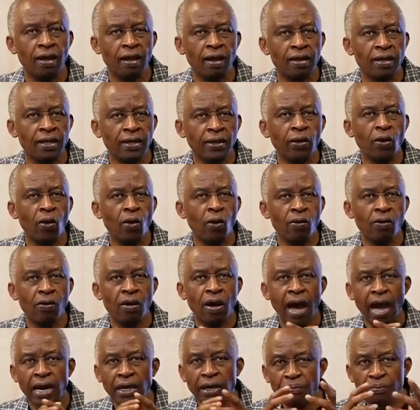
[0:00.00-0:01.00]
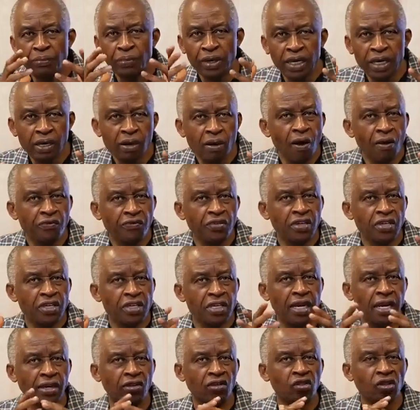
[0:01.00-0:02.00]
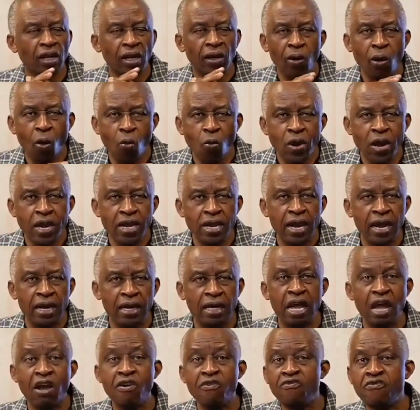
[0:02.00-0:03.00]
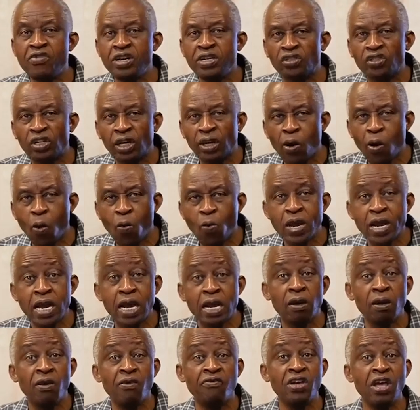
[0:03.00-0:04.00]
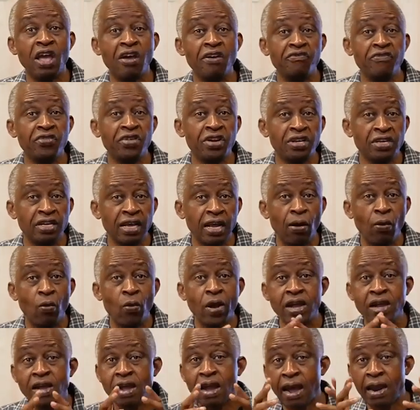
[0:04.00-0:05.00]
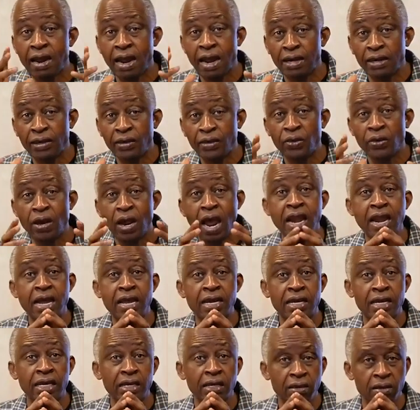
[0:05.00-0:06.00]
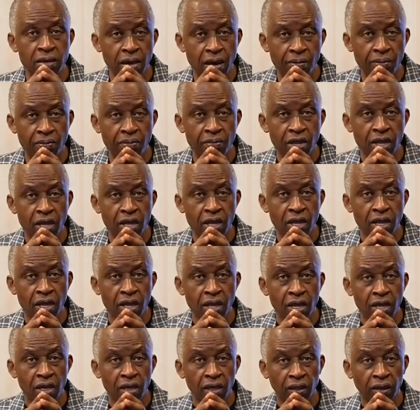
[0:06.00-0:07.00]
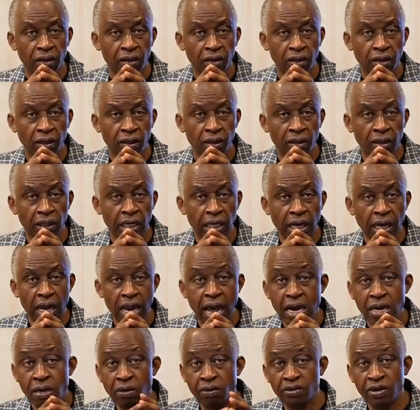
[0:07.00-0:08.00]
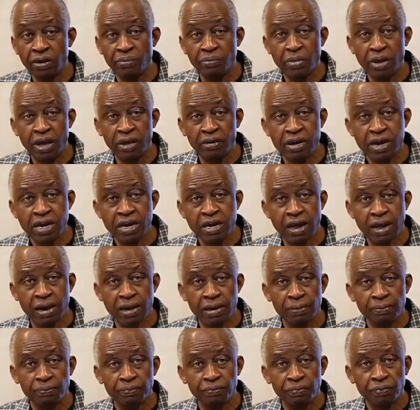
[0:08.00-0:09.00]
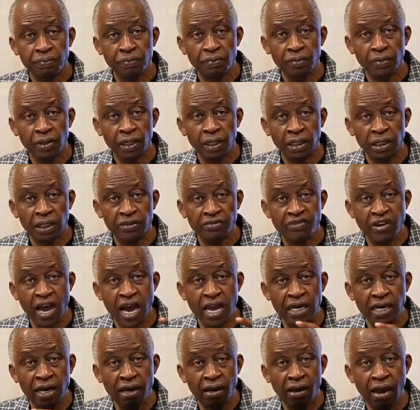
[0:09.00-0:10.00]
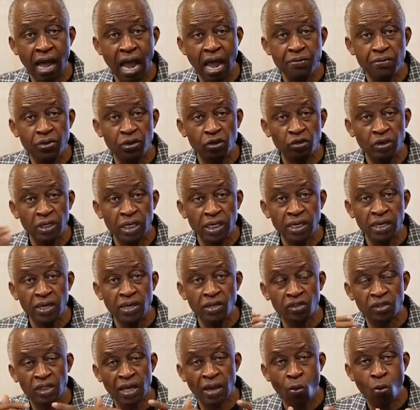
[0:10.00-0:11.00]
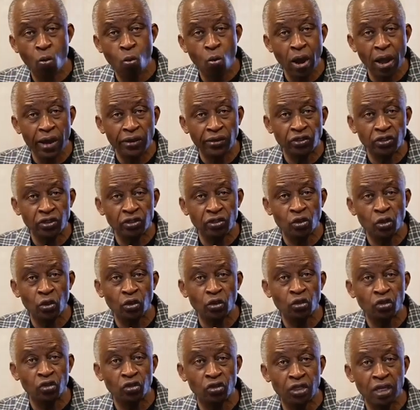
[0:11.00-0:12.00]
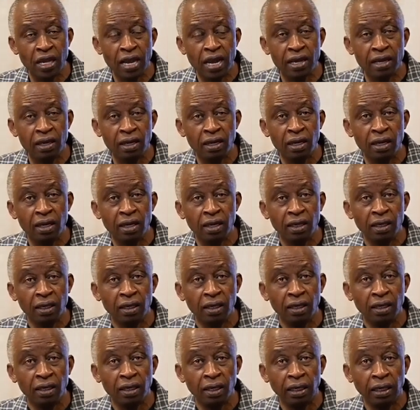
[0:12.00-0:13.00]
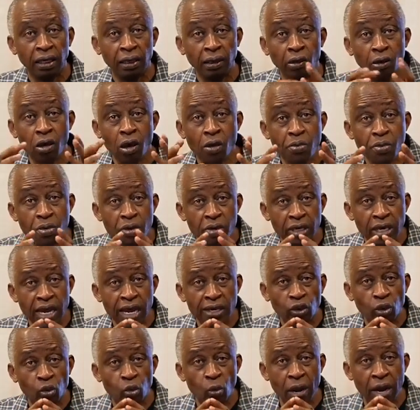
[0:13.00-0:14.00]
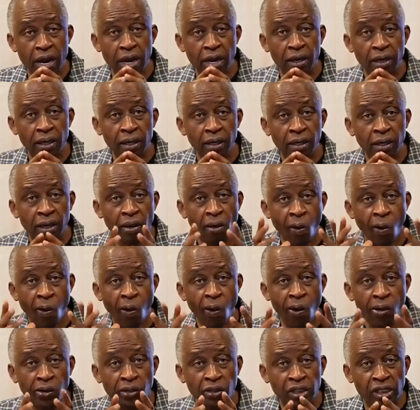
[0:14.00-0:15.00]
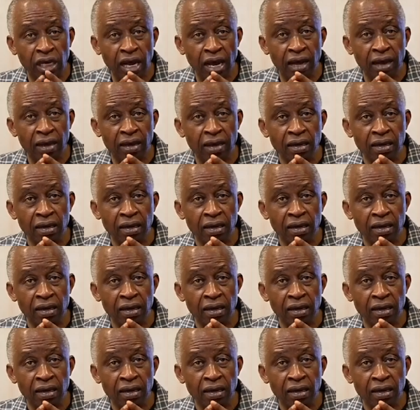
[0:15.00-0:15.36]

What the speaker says: you know, at the beginning of the year, second weekend, every second weekend of every year, we gather in the United Kingdom, the land of the meridian, the dividing line between east and west, so to say. The global gateway, the altar,